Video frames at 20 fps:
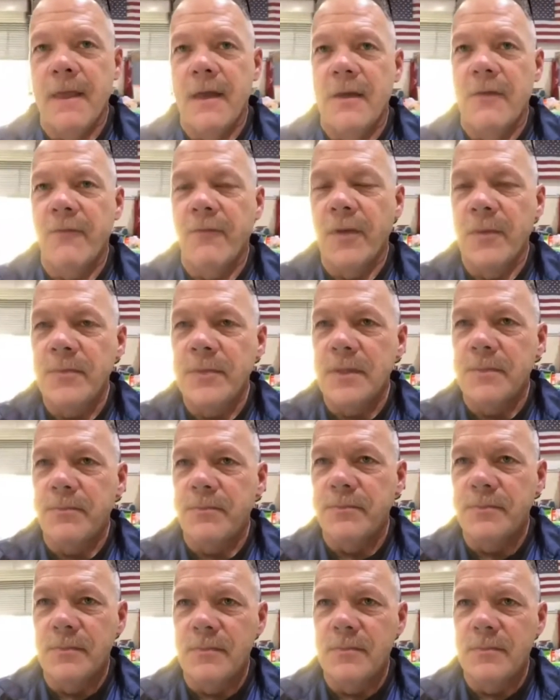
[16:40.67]
from the
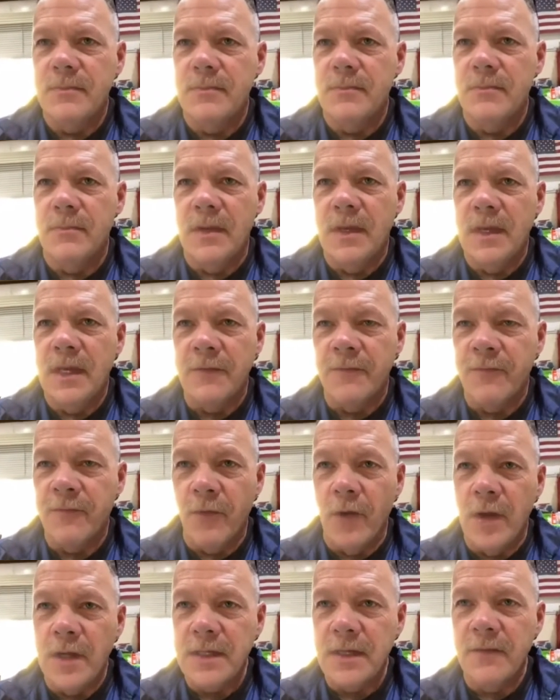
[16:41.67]
in
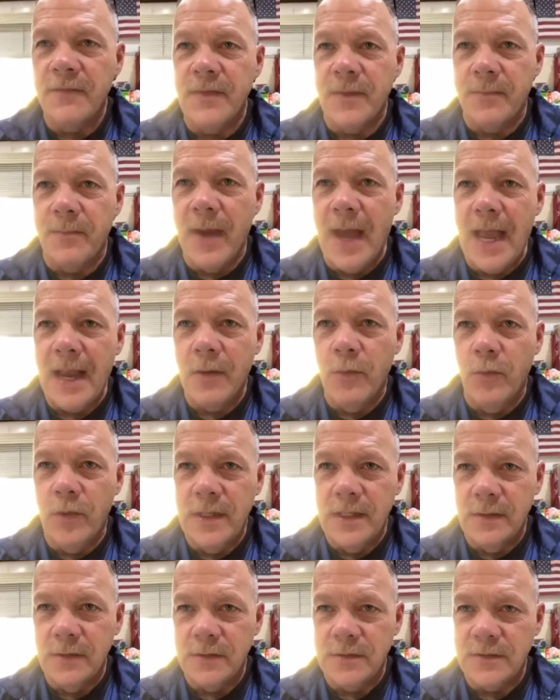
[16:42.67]
front of the back
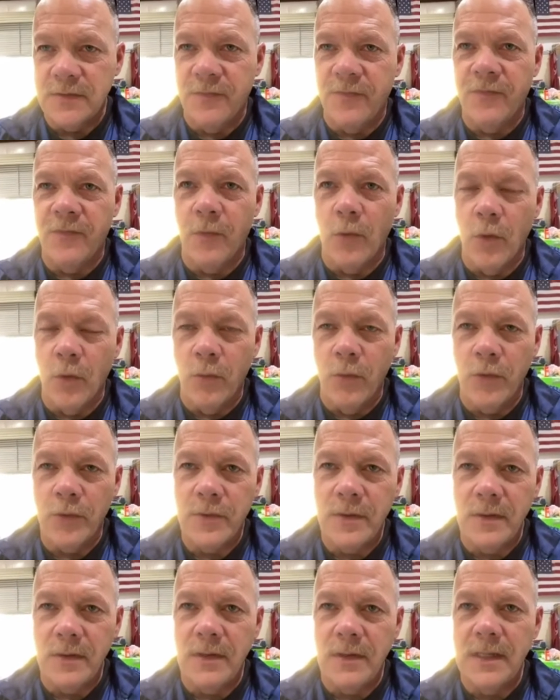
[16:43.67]
wheels
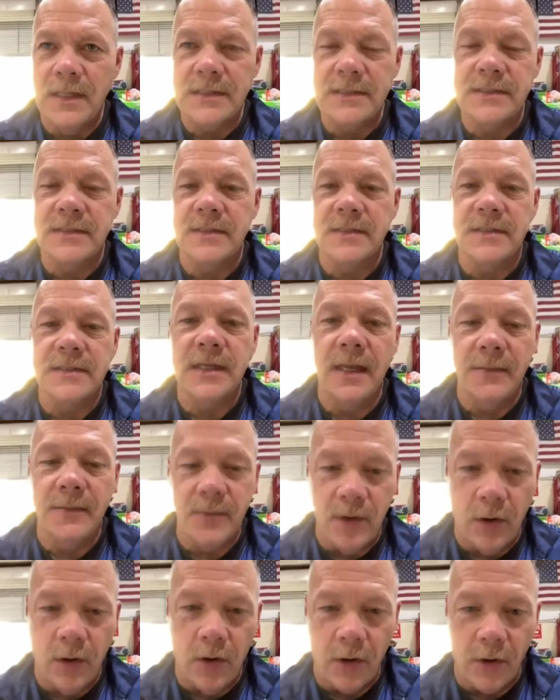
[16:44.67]
forward, it's the same
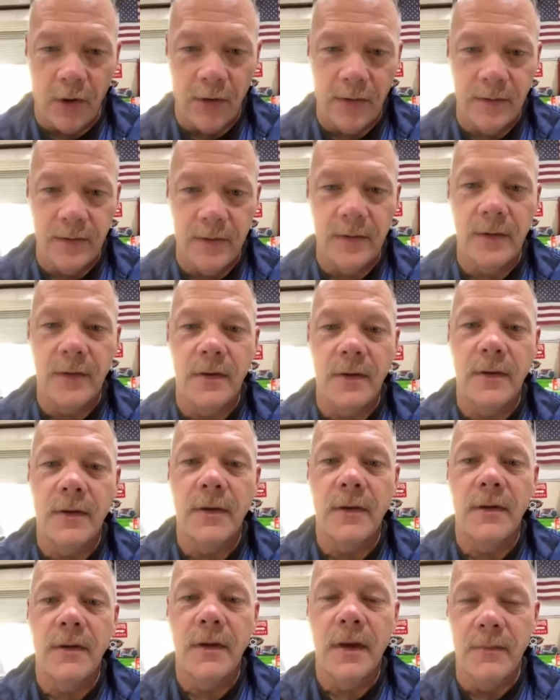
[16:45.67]
car
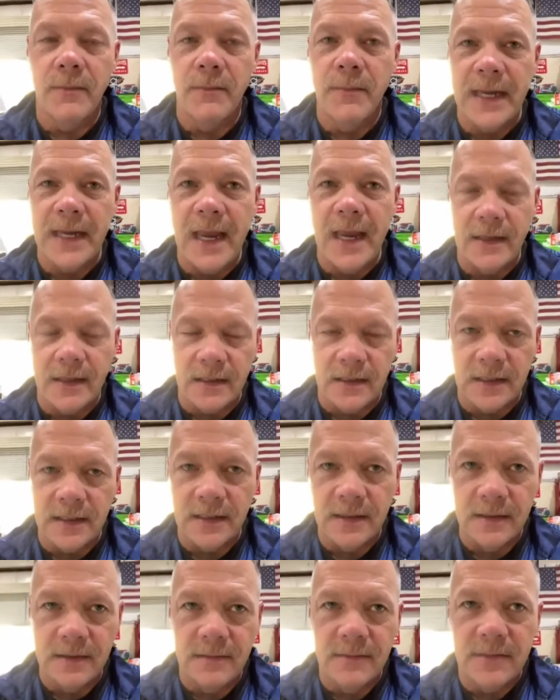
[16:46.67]
mechanically,
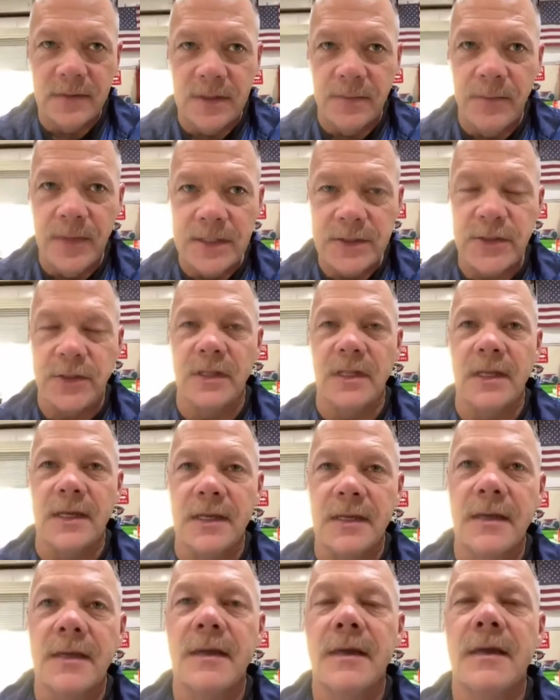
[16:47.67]
dimensionally.
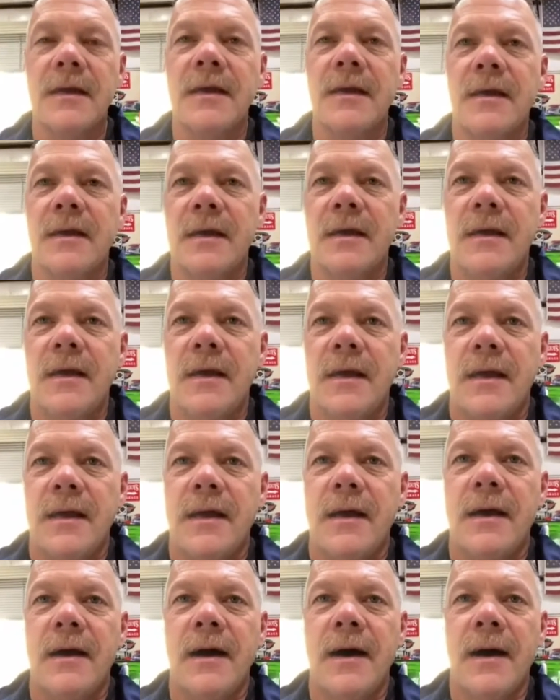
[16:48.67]

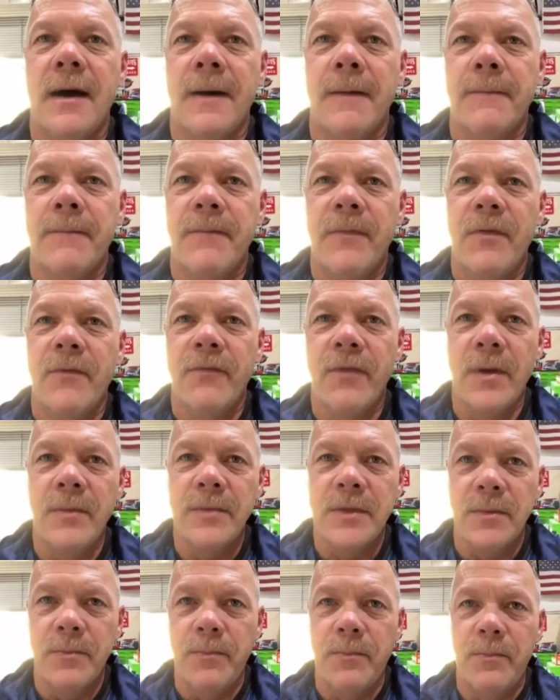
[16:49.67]
From
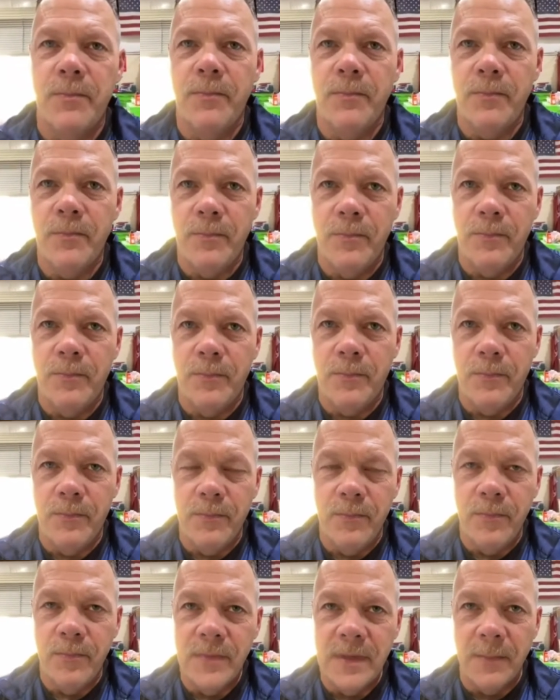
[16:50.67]

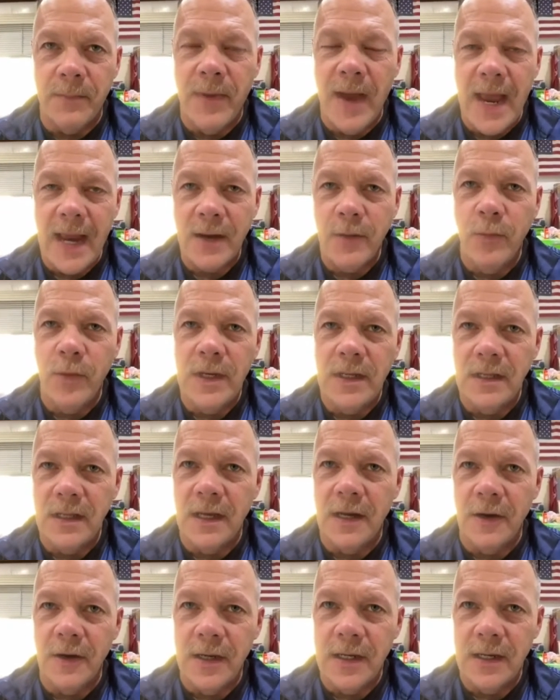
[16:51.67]
the back wheel
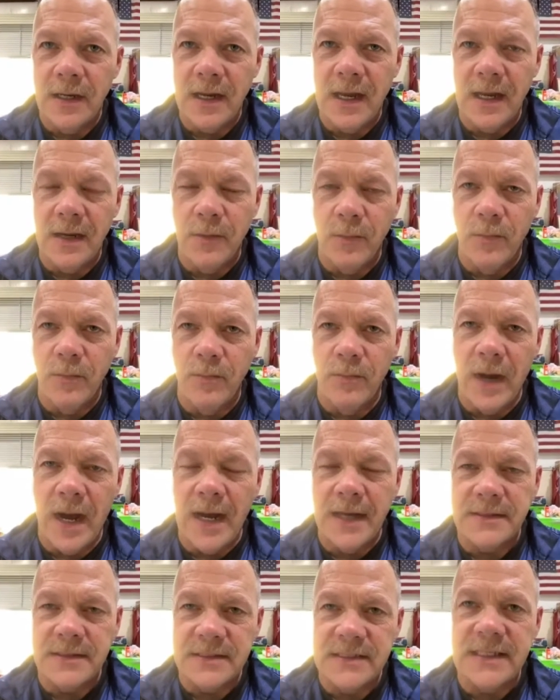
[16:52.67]
area, kind of
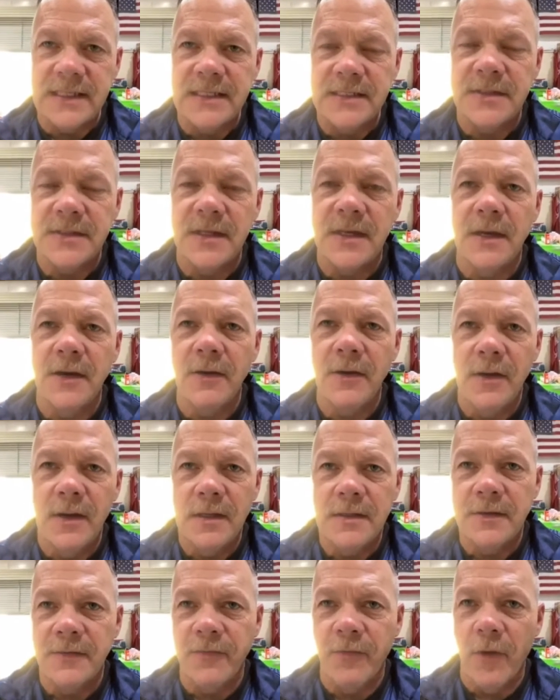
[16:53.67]
behind the seats there,
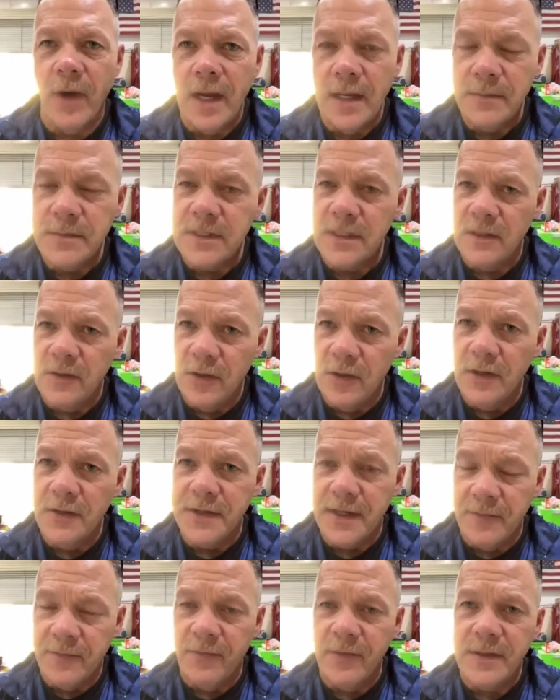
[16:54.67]
the frame's a little
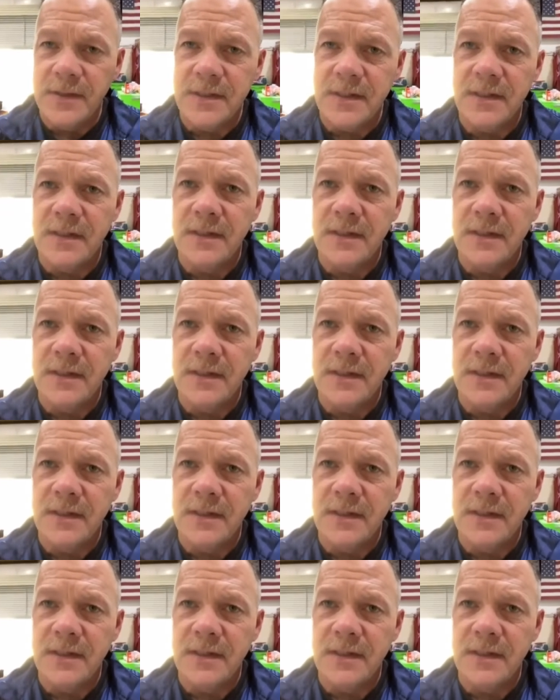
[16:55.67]
different,